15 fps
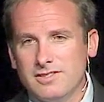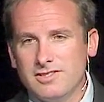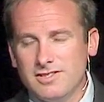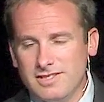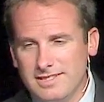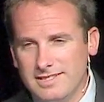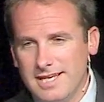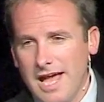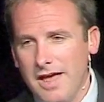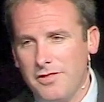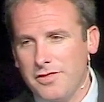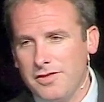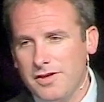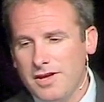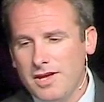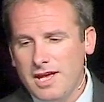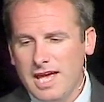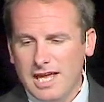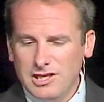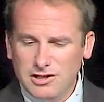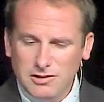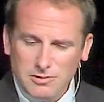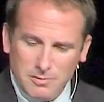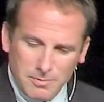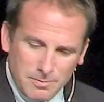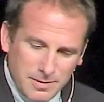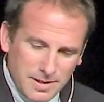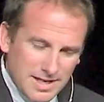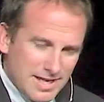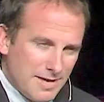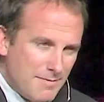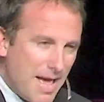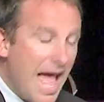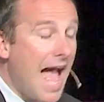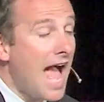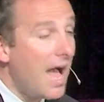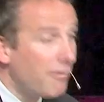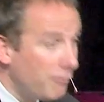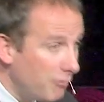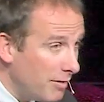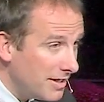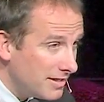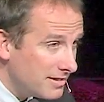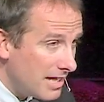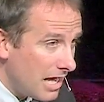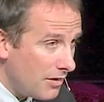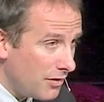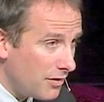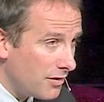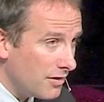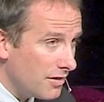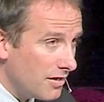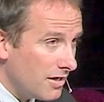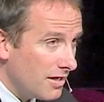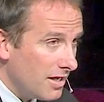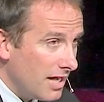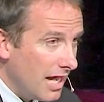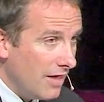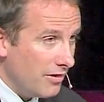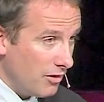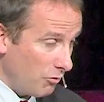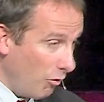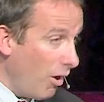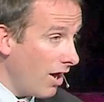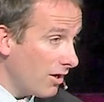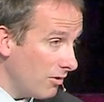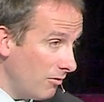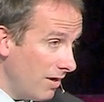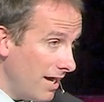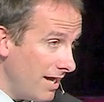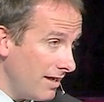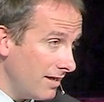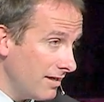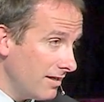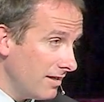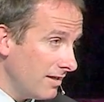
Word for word: to the death and you beat him halfway to death, and then walk away?